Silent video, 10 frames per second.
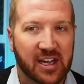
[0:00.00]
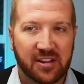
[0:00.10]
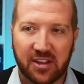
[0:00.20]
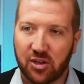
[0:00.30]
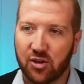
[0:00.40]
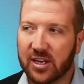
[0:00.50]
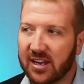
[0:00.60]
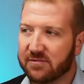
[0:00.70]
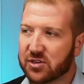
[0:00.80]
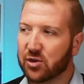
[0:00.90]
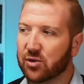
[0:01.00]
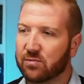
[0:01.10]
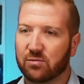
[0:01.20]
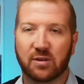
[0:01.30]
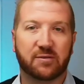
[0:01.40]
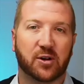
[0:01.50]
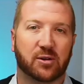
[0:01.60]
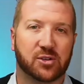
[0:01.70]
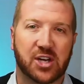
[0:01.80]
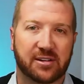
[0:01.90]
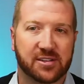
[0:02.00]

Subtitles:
that you give to referral channels